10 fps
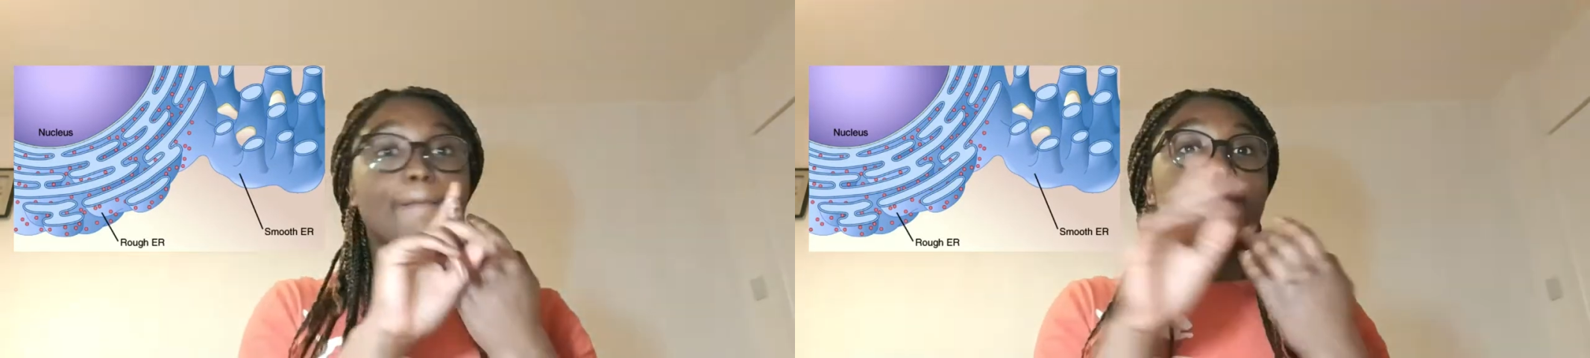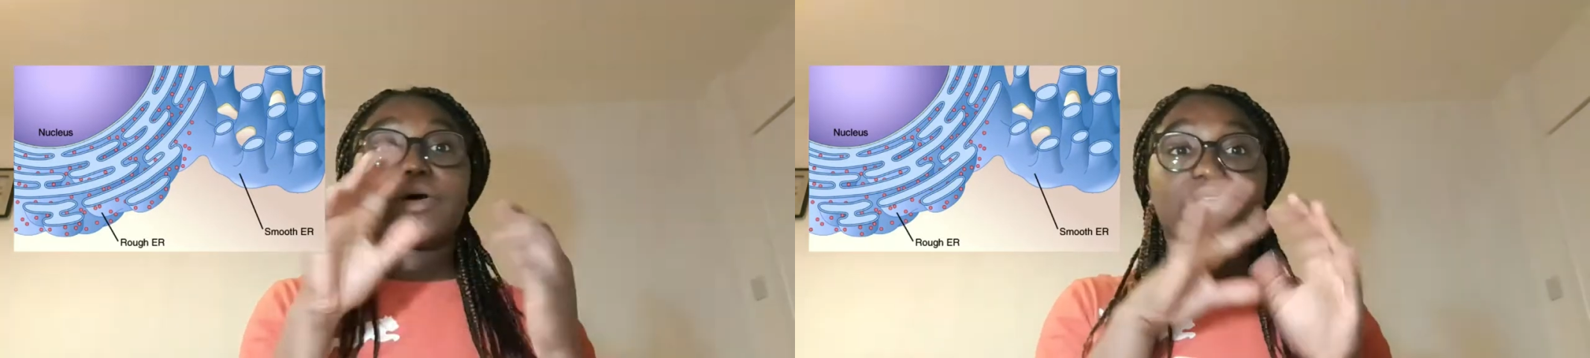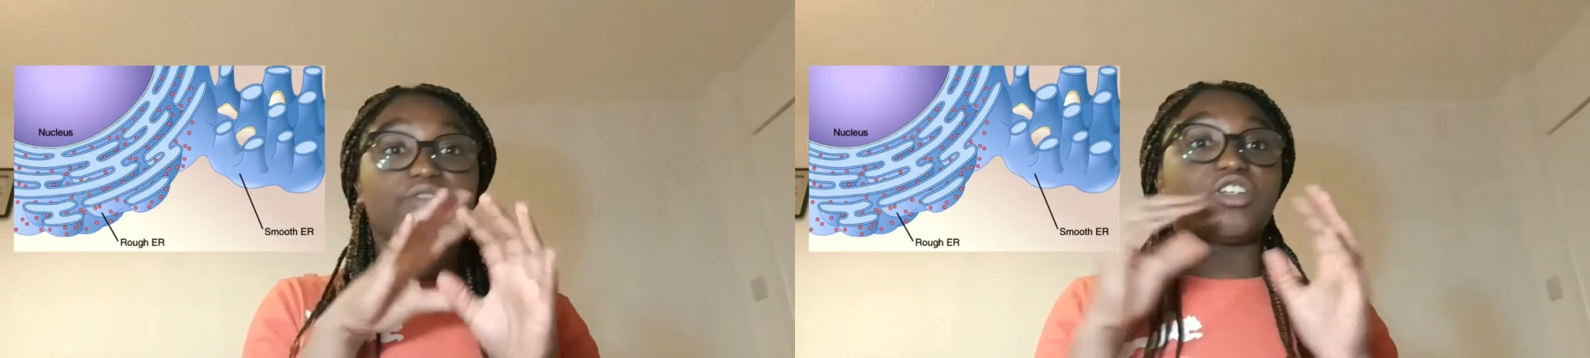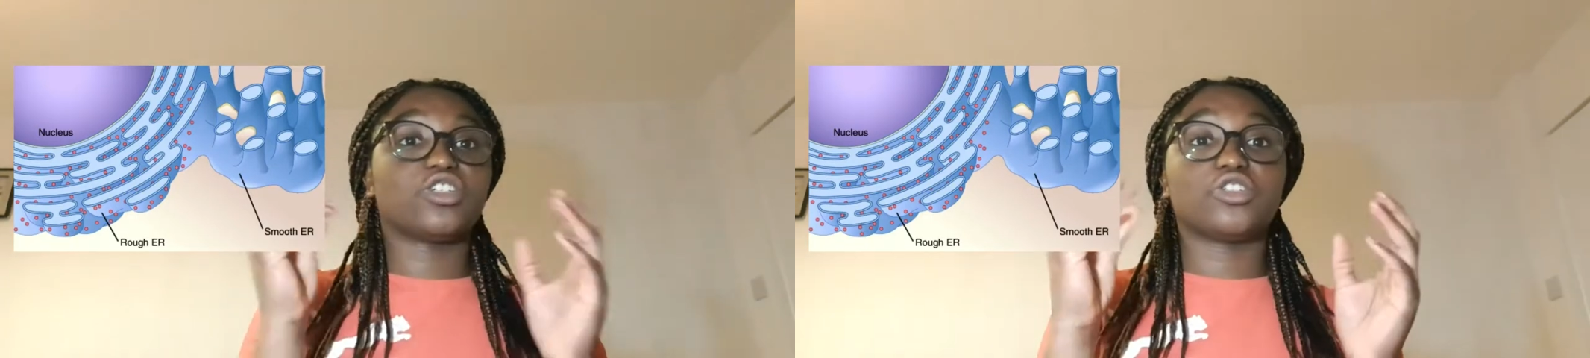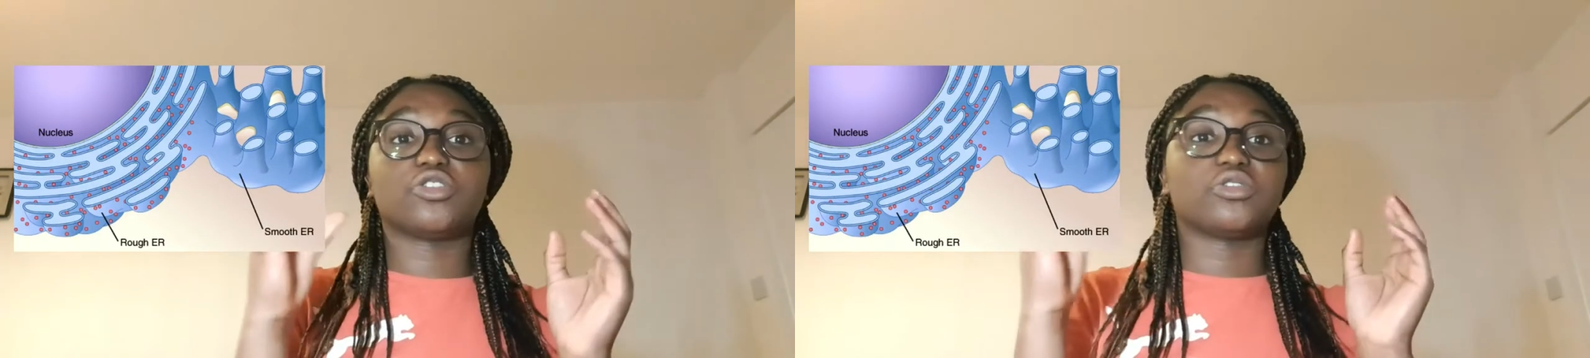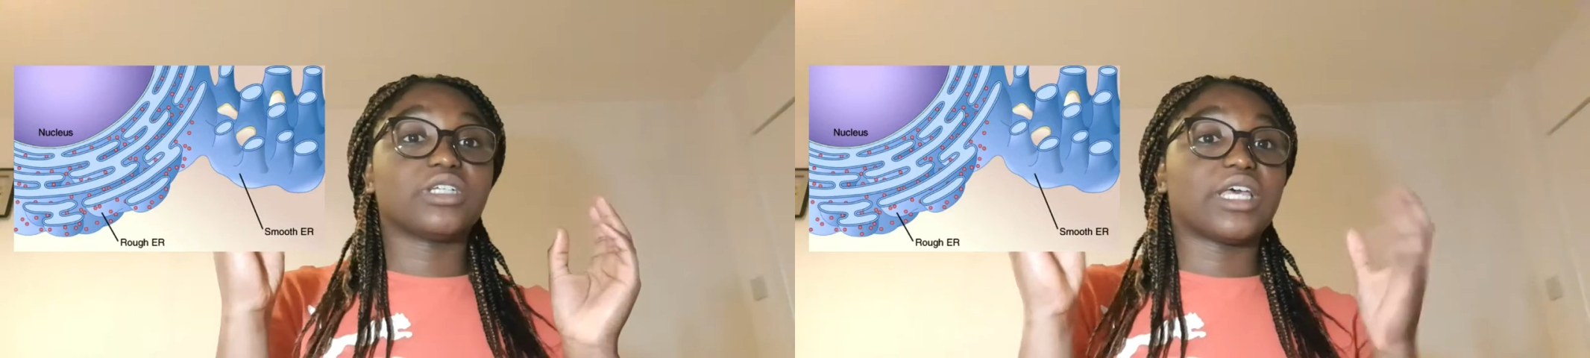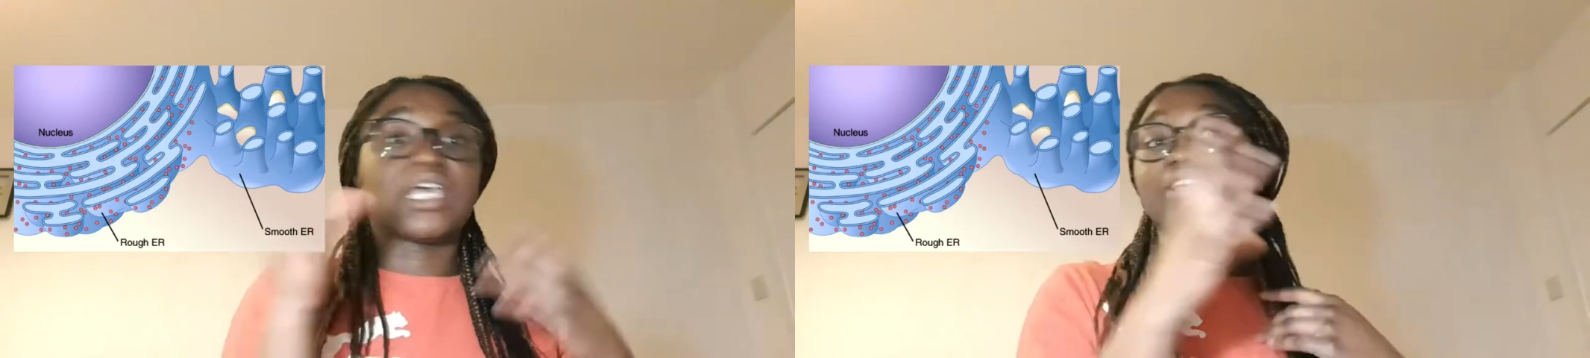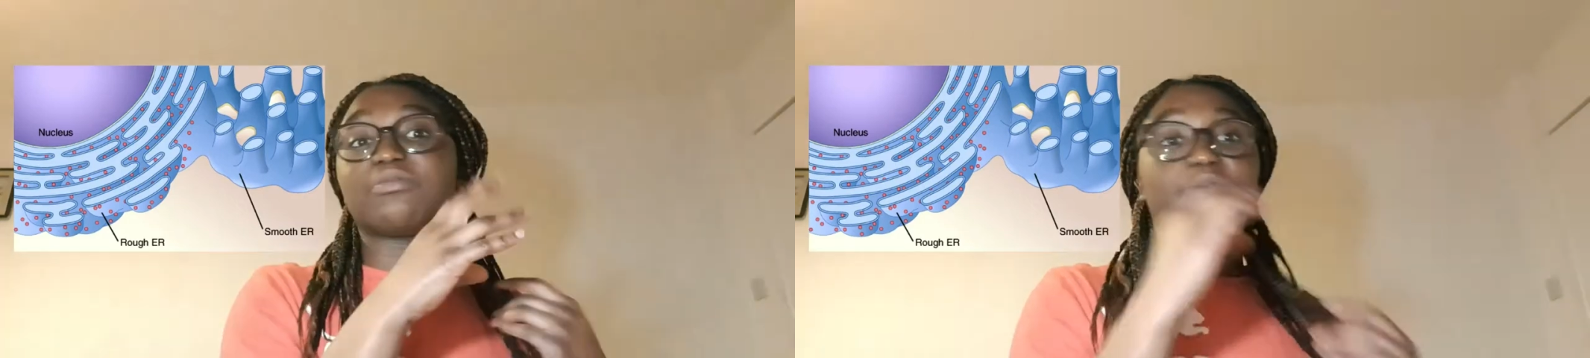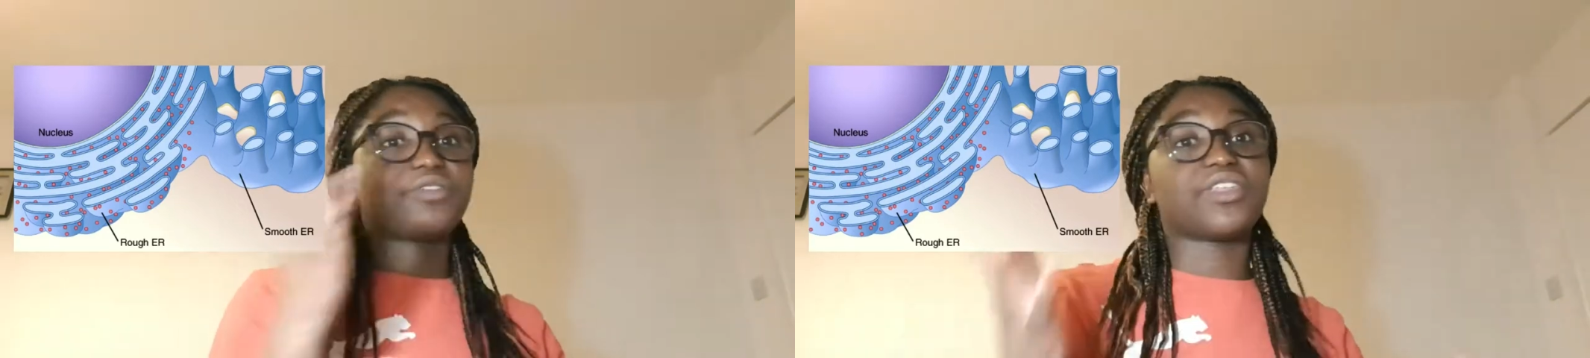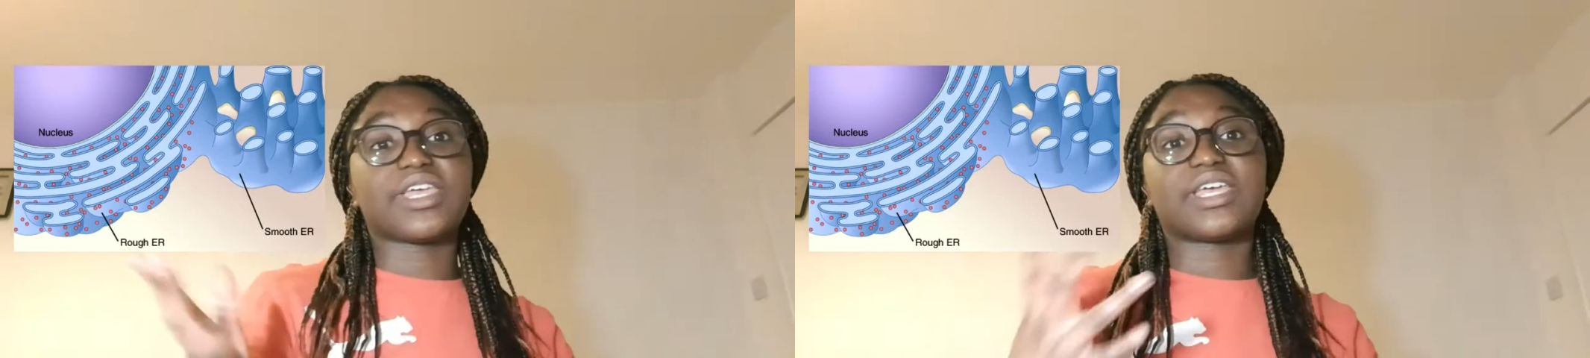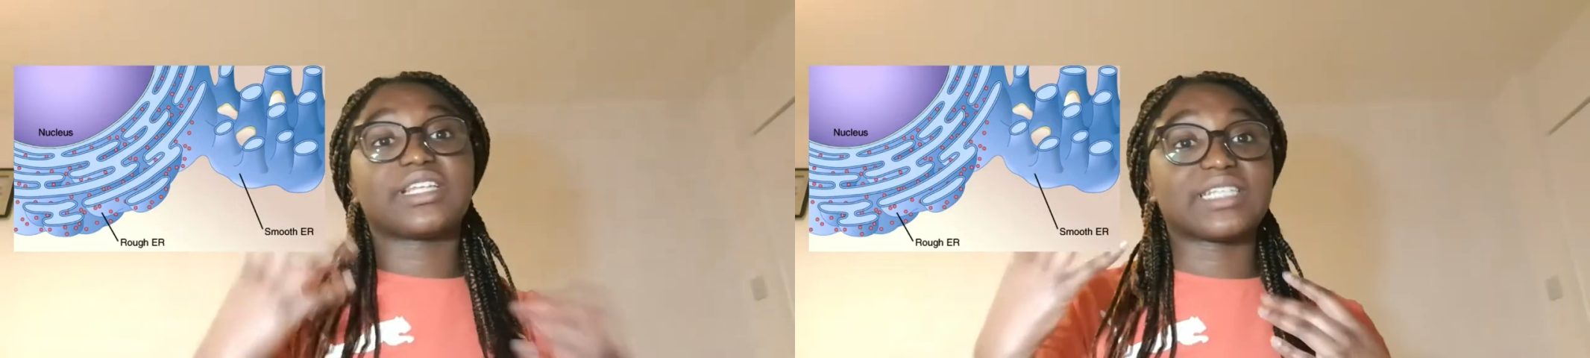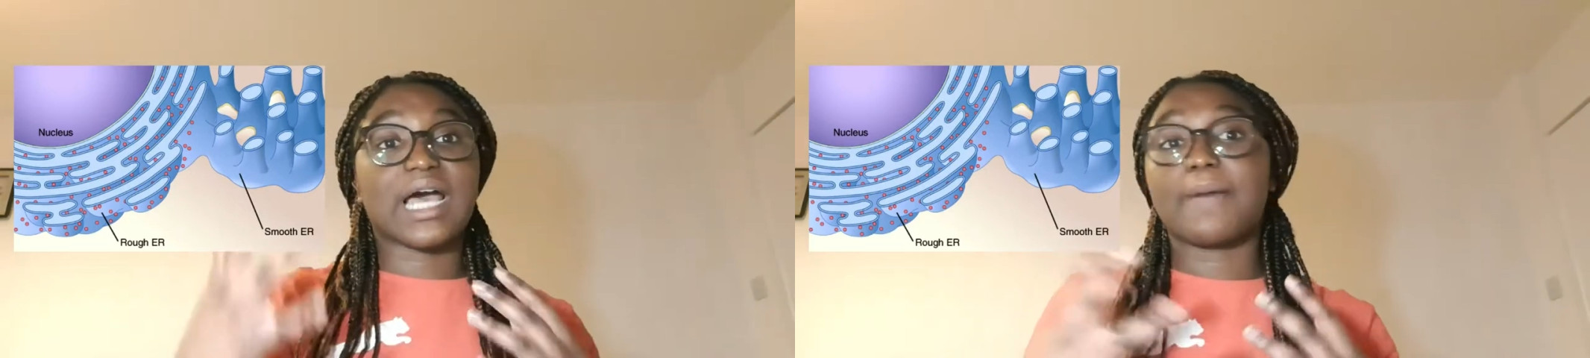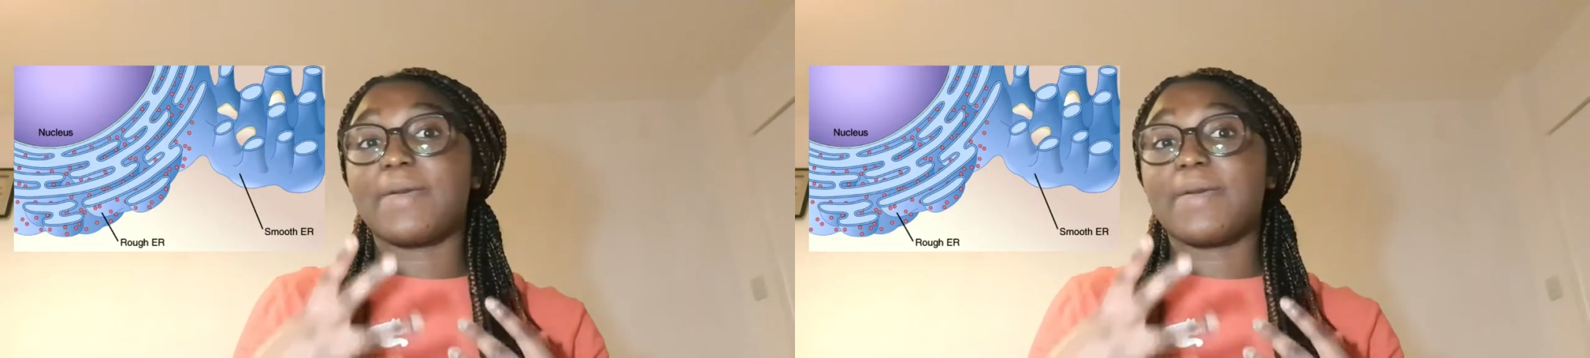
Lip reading: But if the exam